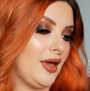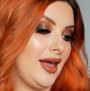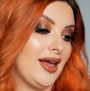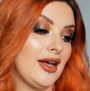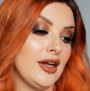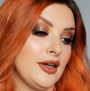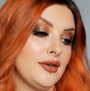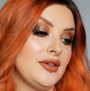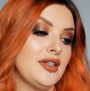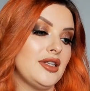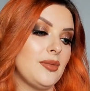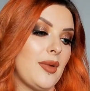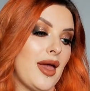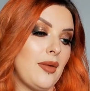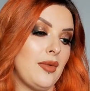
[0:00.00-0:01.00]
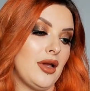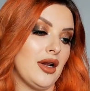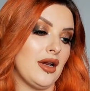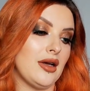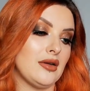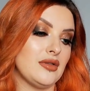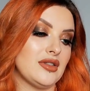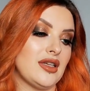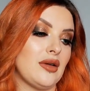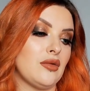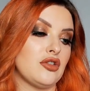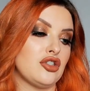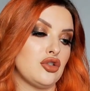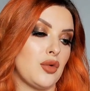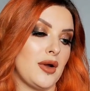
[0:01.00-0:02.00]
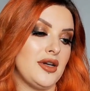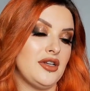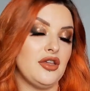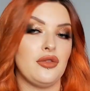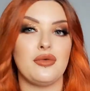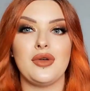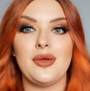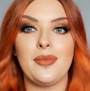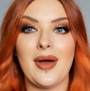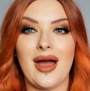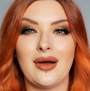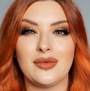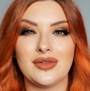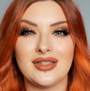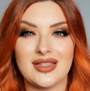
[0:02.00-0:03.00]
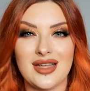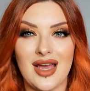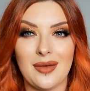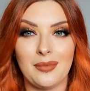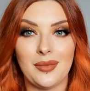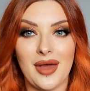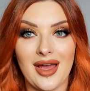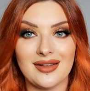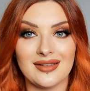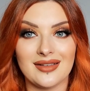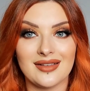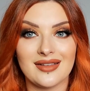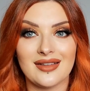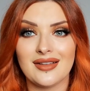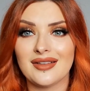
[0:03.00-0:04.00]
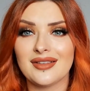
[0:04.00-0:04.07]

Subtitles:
including the baby clothes, it was £23.10.